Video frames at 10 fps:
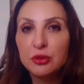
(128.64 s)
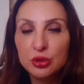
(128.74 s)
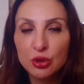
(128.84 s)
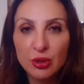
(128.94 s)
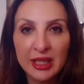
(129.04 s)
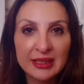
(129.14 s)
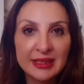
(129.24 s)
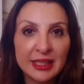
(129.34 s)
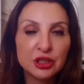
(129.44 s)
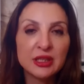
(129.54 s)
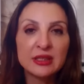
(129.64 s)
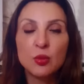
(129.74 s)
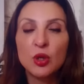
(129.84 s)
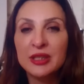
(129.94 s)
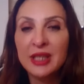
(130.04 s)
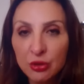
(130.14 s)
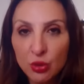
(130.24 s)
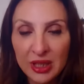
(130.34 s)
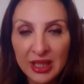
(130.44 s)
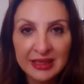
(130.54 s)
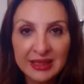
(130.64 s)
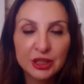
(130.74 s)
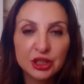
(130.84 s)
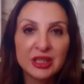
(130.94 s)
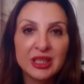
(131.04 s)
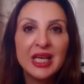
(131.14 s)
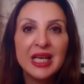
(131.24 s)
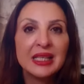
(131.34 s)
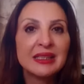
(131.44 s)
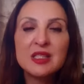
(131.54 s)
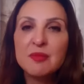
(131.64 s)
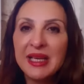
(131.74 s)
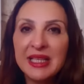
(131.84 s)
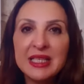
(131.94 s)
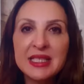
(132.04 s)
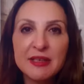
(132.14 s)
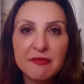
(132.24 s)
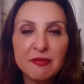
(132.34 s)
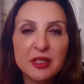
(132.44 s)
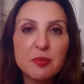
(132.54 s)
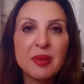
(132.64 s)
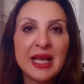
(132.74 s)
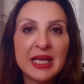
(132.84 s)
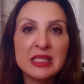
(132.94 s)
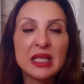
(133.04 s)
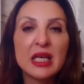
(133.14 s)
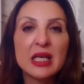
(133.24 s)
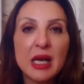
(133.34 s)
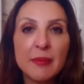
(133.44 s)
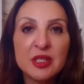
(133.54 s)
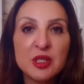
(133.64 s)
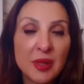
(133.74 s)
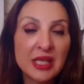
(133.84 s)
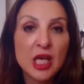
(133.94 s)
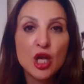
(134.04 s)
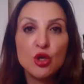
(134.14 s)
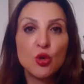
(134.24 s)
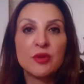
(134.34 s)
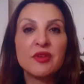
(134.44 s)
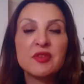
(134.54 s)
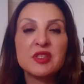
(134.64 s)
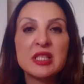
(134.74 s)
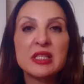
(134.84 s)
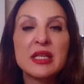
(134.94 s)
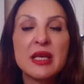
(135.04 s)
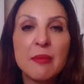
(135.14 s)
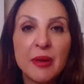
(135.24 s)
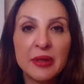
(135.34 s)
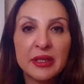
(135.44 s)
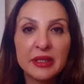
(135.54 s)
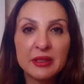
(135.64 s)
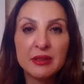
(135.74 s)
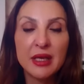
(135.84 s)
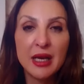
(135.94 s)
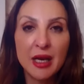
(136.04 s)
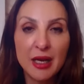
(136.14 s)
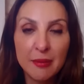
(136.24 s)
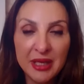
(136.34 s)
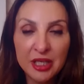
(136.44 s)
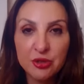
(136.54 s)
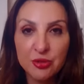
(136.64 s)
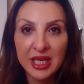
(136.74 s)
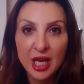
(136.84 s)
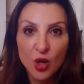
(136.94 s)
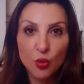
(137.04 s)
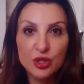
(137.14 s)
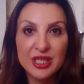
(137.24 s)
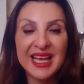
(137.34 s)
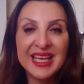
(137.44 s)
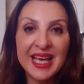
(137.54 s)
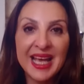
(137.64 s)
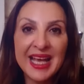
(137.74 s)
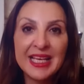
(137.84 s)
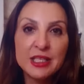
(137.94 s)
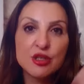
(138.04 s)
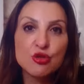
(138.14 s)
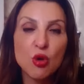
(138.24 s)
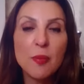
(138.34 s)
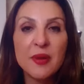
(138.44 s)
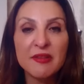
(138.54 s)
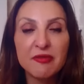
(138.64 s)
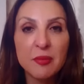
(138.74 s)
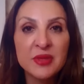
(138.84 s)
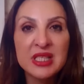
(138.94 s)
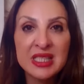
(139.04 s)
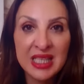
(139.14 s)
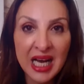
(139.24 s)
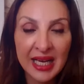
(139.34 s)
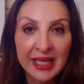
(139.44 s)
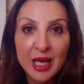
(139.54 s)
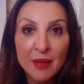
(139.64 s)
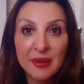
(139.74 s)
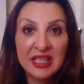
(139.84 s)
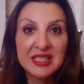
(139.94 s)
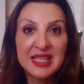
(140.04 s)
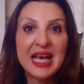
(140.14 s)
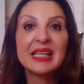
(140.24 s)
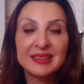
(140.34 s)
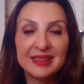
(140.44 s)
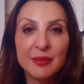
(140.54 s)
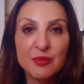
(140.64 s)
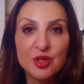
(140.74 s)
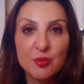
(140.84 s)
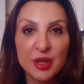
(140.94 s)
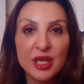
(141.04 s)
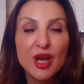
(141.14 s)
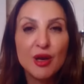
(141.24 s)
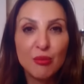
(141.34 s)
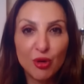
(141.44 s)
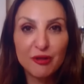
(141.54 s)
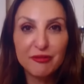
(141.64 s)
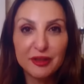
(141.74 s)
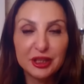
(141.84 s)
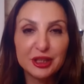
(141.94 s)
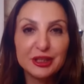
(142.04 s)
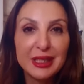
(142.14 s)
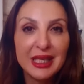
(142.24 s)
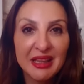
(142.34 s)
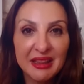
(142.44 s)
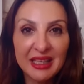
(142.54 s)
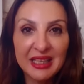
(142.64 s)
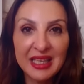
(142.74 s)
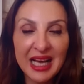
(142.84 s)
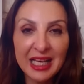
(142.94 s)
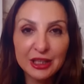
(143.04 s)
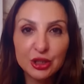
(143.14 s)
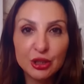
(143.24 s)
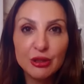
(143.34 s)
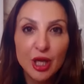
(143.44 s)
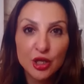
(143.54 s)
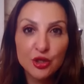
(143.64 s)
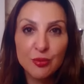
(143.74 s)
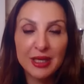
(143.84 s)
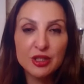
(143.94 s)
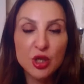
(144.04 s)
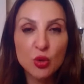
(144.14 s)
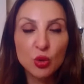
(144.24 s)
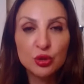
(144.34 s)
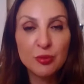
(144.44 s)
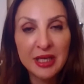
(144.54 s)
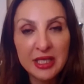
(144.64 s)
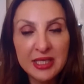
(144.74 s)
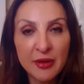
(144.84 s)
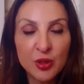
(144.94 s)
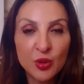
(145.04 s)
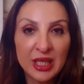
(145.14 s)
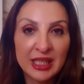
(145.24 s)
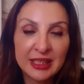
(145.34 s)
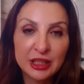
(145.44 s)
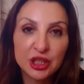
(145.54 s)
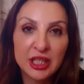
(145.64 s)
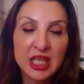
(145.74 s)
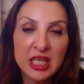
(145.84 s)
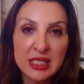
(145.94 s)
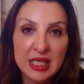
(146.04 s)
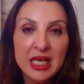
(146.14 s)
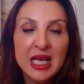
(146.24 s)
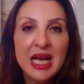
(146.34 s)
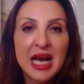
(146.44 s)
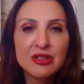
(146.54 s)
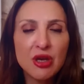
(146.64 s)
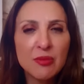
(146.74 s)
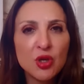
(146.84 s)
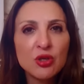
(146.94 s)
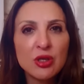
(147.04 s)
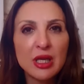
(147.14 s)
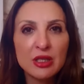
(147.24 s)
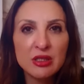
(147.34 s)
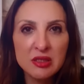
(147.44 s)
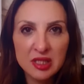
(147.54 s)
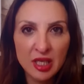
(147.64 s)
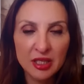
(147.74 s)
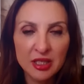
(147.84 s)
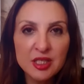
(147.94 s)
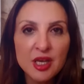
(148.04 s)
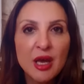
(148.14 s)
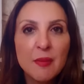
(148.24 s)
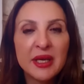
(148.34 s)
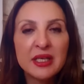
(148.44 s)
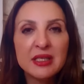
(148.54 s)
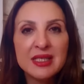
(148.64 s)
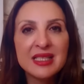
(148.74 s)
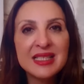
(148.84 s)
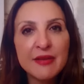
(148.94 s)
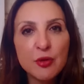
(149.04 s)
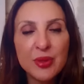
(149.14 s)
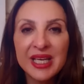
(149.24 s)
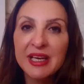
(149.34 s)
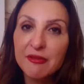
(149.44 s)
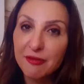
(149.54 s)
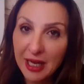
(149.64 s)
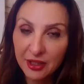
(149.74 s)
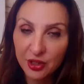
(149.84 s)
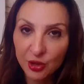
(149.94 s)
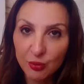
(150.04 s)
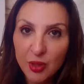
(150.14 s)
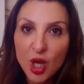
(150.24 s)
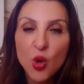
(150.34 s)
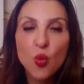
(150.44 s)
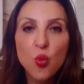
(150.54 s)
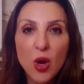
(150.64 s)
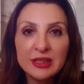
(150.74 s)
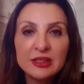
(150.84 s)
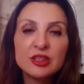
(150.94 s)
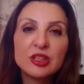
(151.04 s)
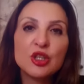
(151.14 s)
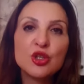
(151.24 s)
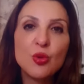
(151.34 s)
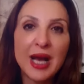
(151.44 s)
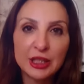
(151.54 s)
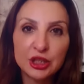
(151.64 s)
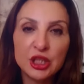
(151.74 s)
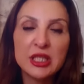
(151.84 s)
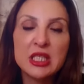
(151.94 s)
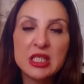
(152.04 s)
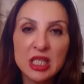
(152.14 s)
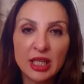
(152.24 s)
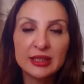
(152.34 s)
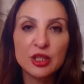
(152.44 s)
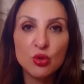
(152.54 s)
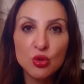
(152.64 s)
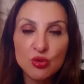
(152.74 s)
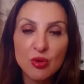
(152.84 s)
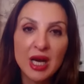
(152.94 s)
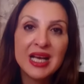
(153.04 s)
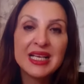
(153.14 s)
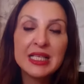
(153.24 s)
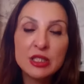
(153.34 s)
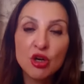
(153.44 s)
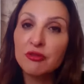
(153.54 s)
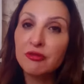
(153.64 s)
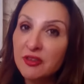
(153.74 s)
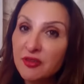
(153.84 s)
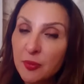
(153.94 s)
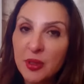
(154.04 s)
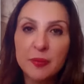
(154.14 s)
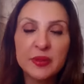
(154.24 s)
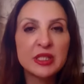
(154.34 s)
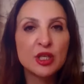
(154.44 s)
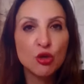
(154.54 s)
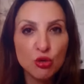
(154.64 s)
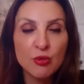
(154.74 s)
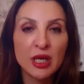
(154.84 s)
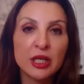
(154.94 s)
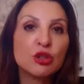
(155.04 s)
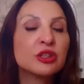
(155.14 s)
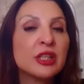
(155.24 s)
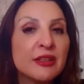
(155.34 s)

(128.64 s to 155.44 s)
Food Organization, there's the World Health Organization. There's many different players that can come into place. Look, we've even seen that the American uh, military was aid dropping from the sky because that seemed to be more efficient than an actual human, so-called humanitarian organization in Gaza. And so I'm not concerned because there's never really a vacuum. Once you actually decide that UNRWA is not fit for purpose, that UNRWA cannot